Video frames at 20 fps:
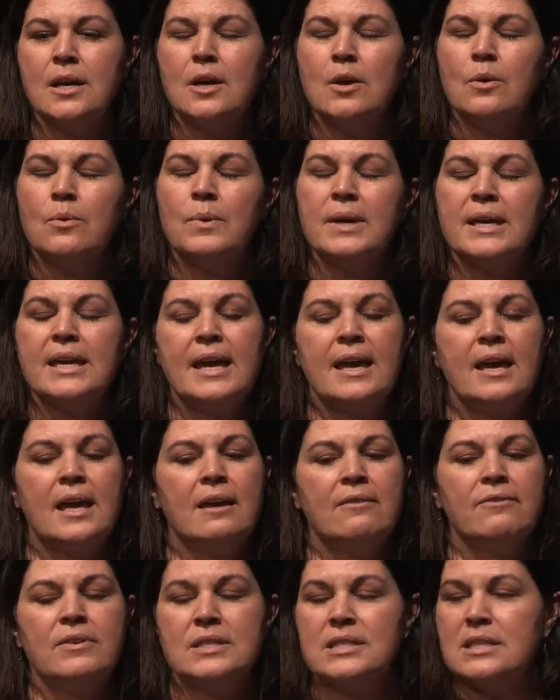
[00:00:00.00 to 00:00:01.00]
We
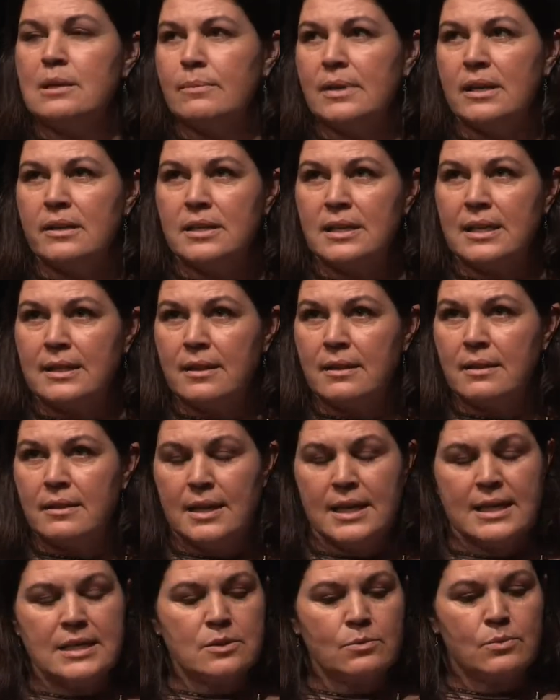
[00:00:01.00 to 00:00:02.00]
have a similar
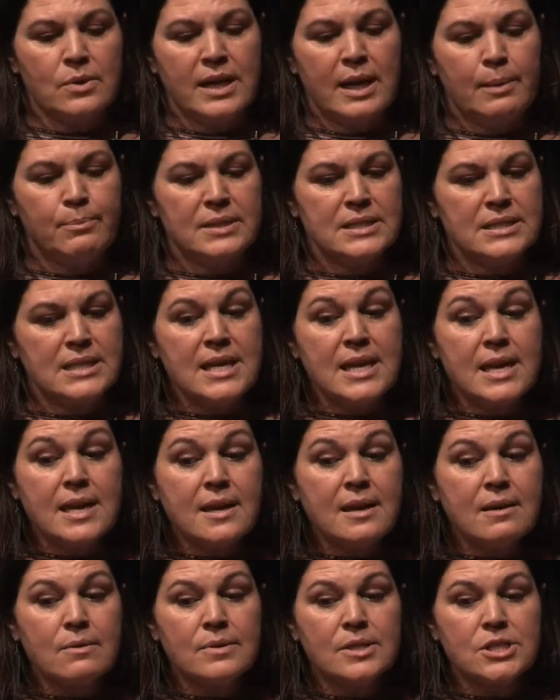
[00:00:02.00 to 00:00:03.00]
thing to what happens
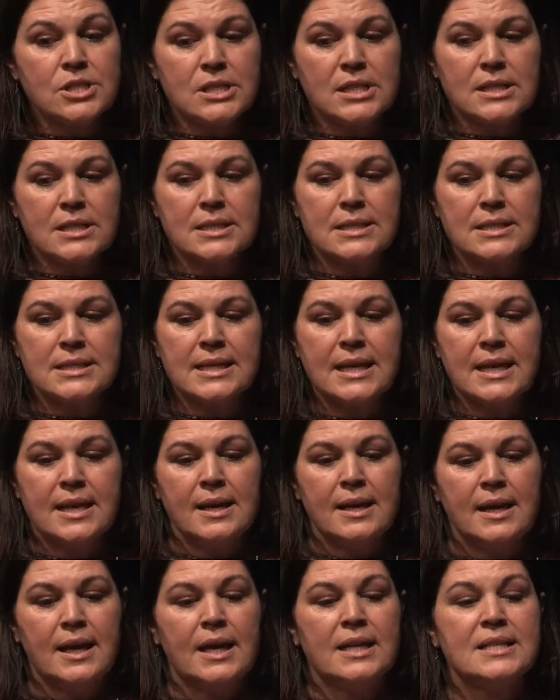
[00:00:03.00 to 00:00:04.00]
here, which is
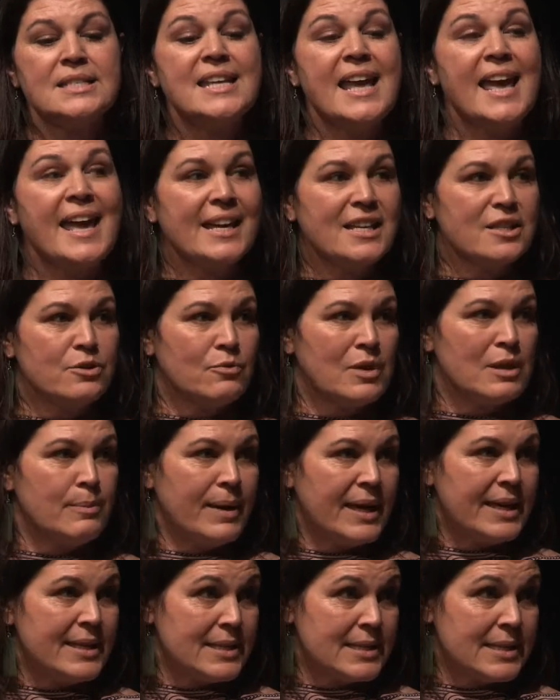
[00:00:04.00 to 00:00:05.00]
a tax
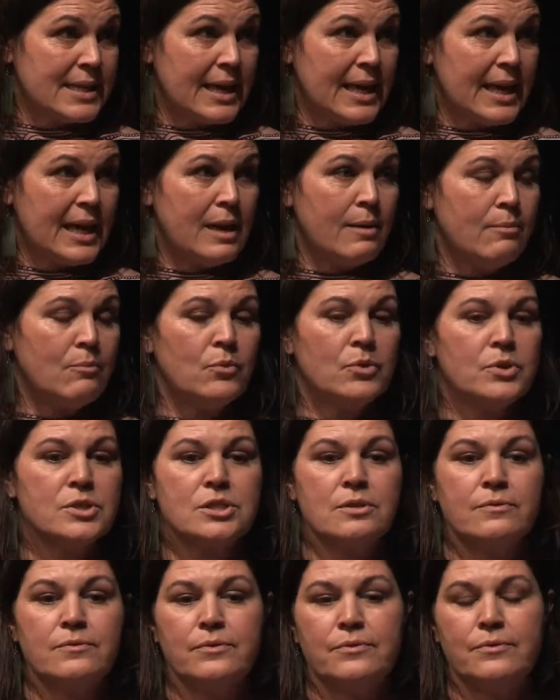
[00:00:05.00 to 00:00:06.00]
rebate scheme, which
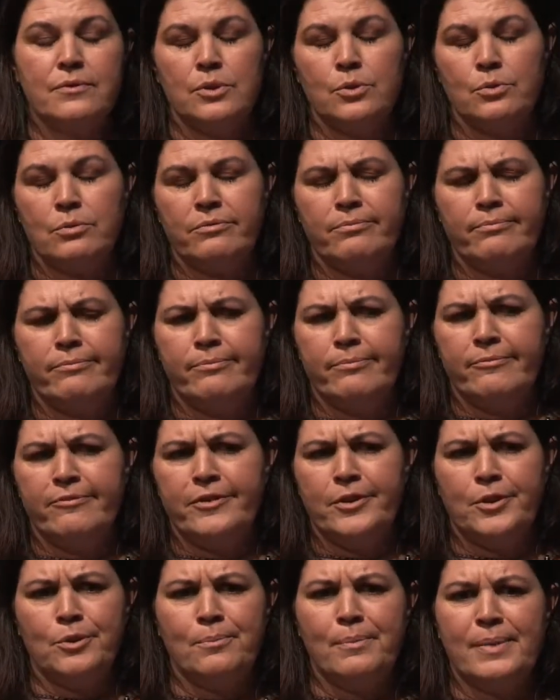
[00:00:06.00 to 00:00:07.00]
if your
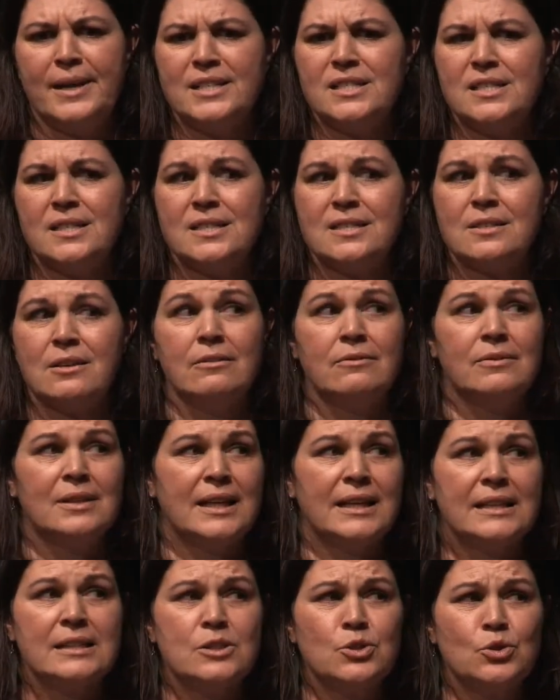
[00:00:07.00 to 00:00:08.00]
film budget is over
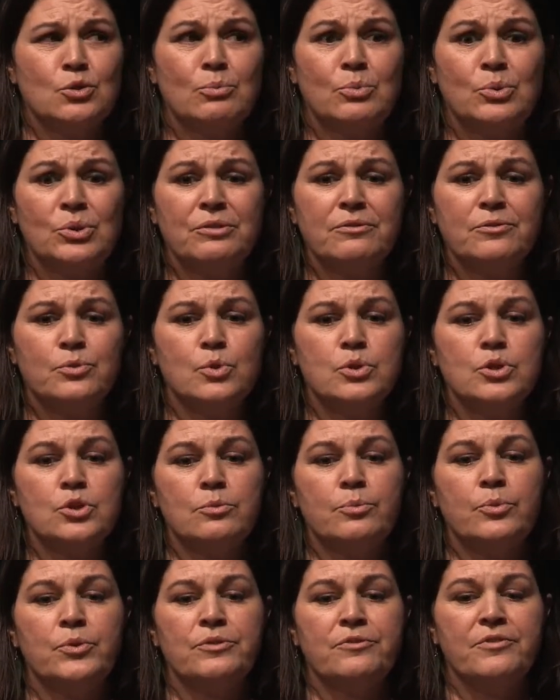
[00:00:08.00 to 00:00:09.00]
like 2.4,
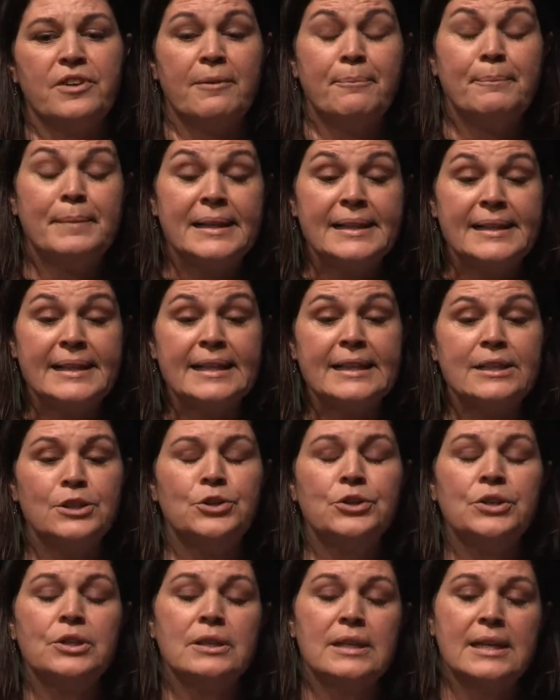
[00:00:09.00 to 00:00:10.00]
2.5 million, you
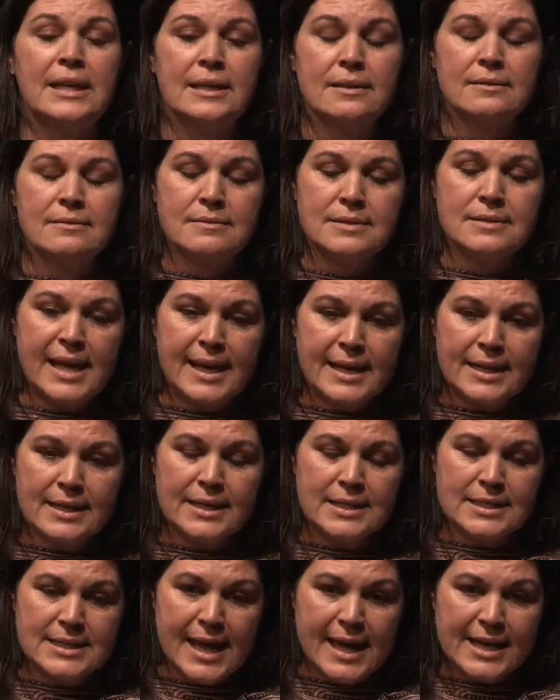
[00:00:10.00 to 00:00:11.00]
can get a
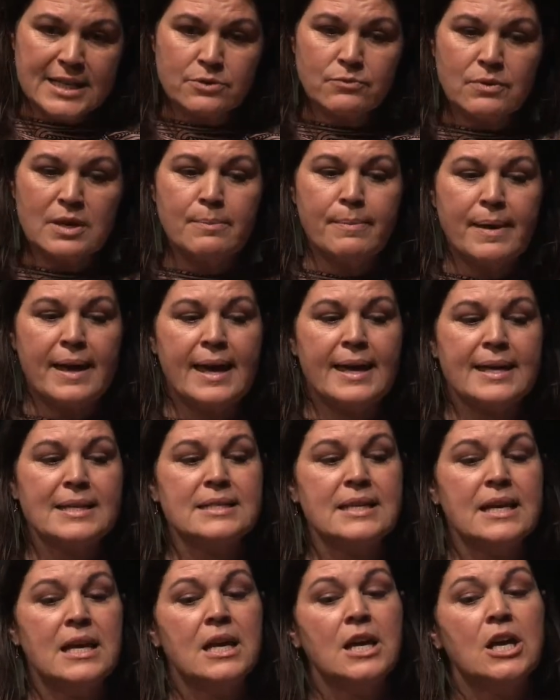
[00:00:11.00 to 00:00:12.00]
tax rebate.
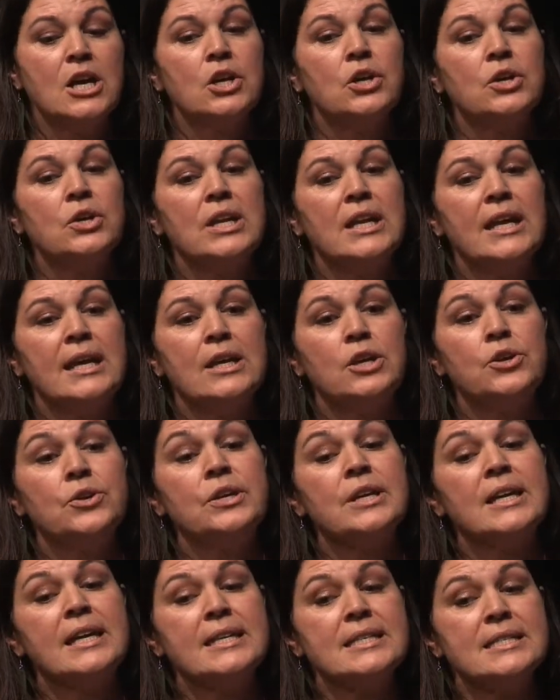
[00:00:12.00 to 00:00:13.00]
You
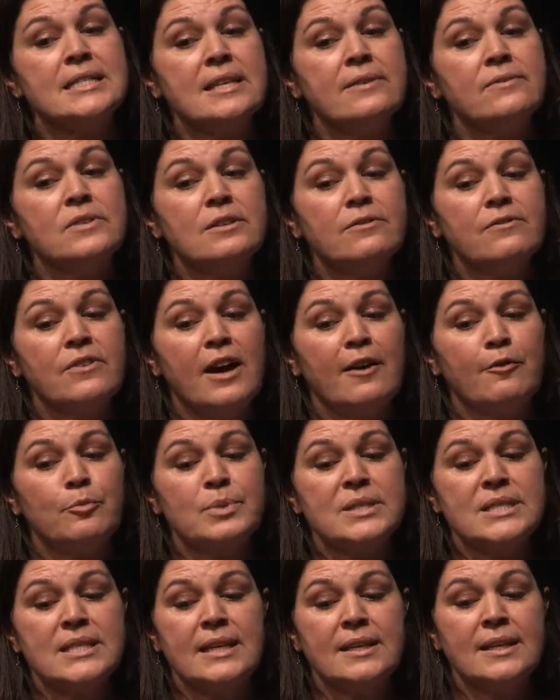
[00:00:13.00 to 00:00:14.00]
can get
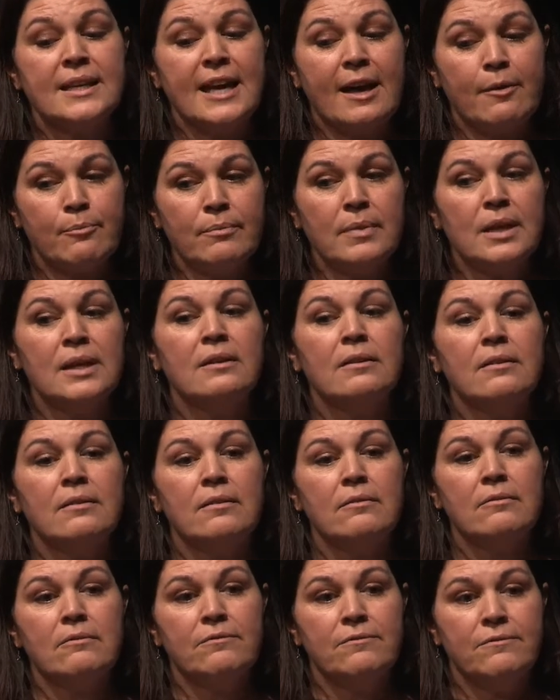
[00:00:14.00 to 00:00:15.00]
75% government
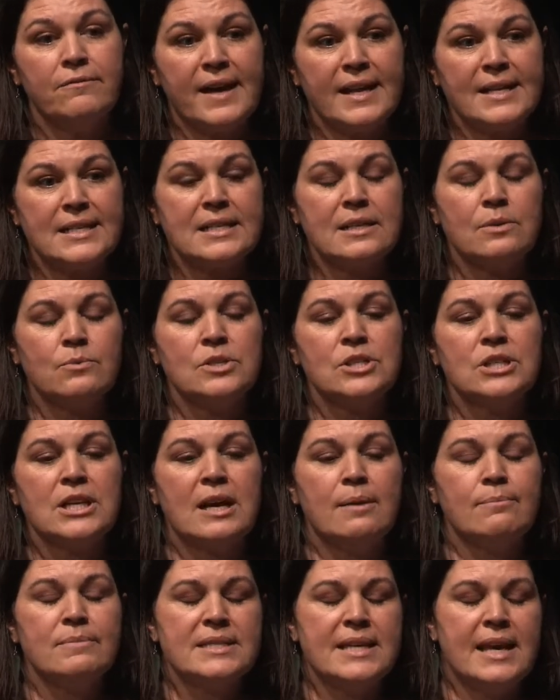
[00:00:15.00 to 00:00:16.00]
funding, which
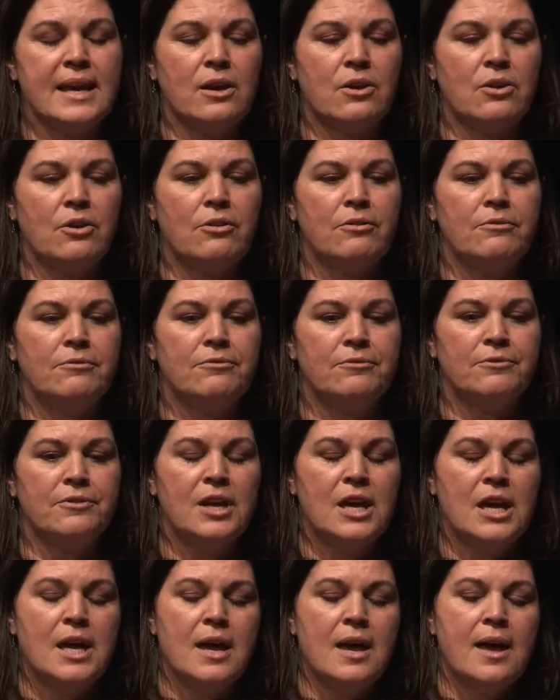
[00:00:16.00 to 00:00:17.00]
comes out of
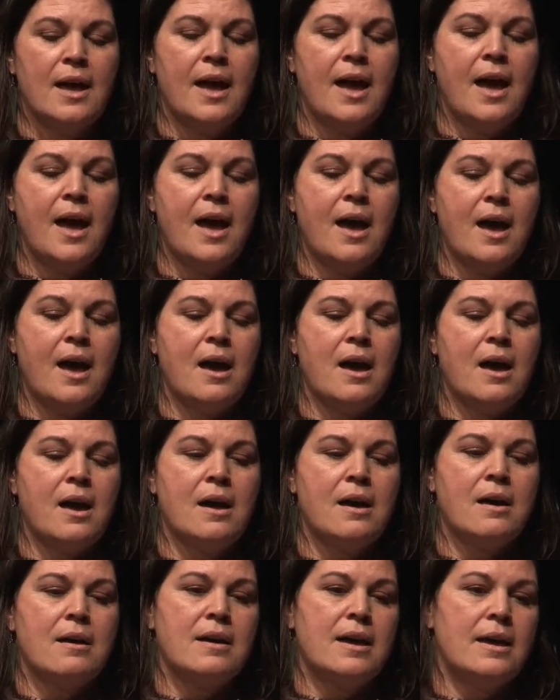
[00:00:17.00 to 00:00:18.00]

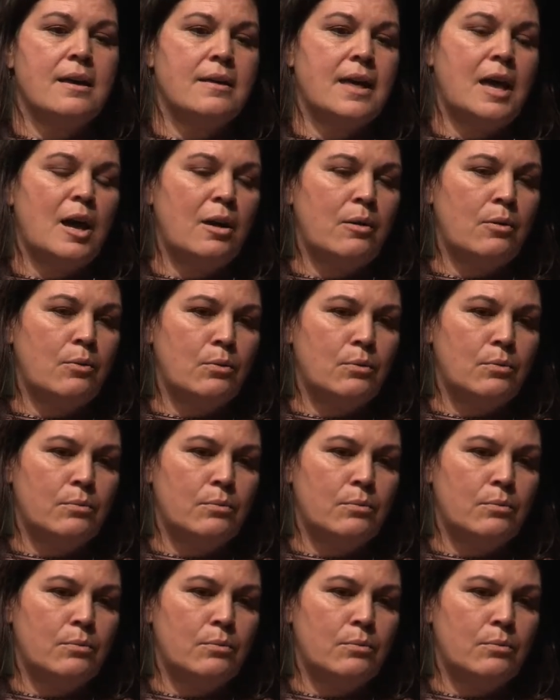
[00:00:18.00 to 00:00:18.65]
our